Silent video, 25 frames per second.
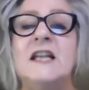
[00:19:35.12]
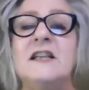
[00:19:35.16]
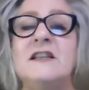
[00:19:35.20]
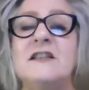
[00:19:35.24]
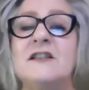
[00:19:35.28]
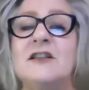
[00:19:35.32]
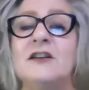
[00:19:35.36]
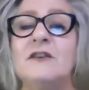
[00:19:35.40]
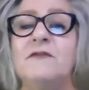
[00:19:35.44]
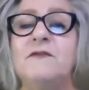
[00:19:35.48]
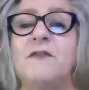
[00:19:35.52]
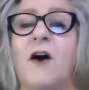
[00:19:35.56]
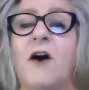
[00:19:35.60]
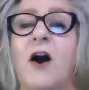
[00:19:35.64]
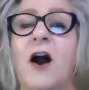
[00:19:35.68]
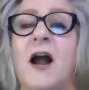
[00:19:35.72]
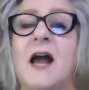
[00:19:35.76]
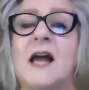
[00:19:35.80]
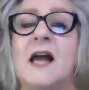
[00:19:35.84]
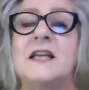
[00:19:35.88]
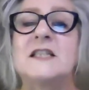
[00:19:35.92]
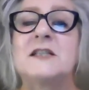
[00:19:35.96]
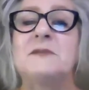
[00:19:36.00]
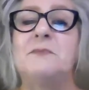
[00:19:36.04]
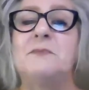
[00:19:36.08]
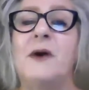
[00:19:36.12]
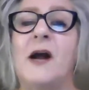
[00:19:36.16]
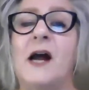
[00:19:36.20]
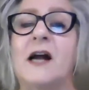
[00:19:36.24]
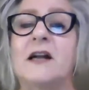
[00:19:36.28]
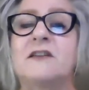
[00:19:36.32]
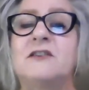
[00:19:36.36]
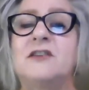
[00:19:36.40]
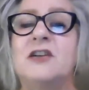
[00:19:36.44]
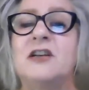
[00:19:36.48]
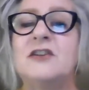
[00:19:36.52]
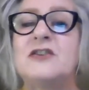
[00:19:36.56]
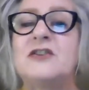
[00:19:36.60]
Insofar as
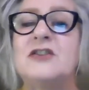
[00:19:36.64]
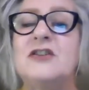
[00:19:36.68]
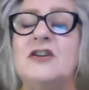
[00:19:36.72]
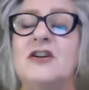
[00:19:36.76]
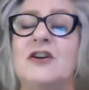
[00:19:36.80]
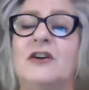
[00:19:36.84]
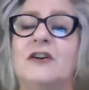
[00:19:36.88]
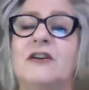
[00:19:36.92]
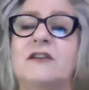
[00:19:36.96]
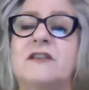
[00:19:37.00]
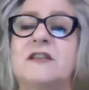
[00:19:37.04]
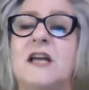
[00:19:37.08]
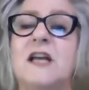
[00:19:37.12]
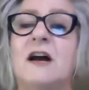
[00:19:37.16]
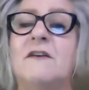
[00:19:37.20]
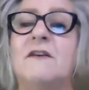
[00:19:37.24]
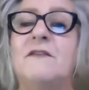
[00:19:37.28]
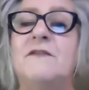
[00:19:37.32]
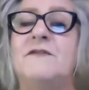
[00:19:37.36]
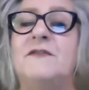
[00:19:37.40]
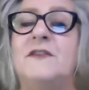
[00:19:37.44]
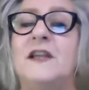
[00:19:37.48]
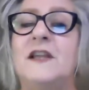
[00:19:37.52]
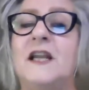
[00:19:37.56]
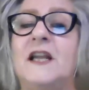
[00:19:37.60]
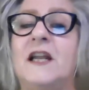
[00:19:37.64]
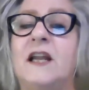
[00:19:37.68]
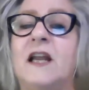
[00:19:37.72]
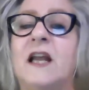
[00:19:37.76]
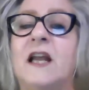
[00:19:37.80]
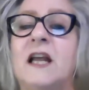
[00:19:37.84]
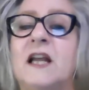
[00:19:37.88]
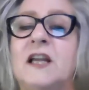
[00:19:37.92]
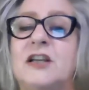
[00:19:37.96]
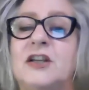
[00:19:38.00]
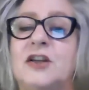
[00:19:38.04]
practitioners of the